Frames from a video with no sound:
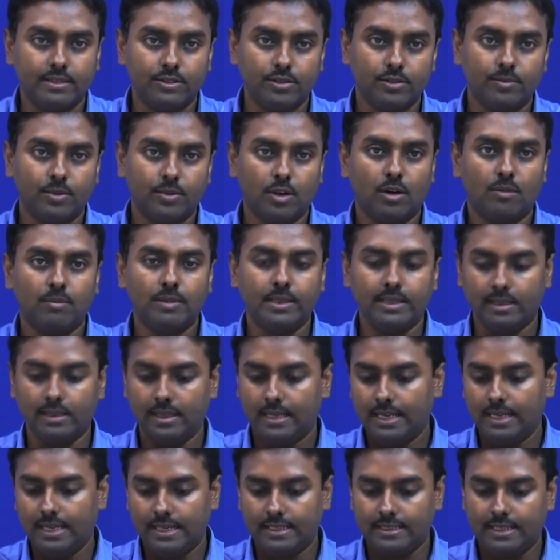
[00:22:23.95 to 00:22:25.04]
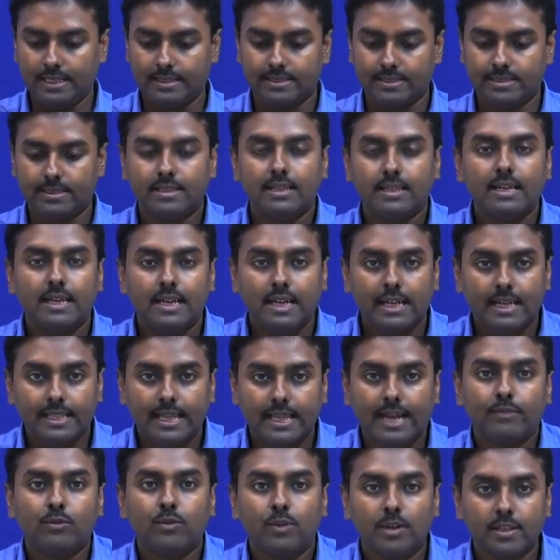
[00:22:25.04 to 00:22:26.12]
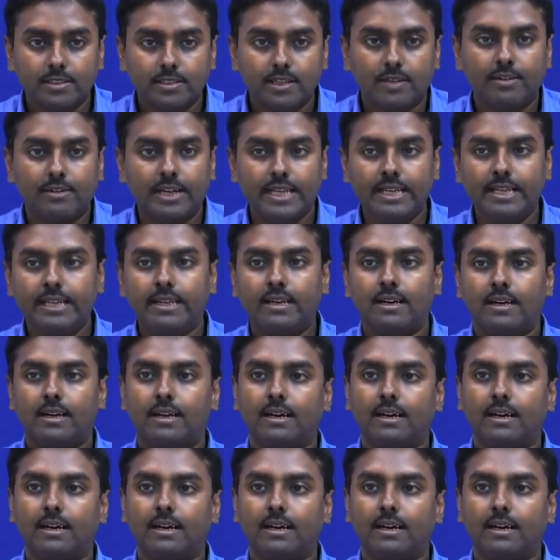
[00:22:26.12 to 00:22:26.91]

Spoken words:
So, probably that was a very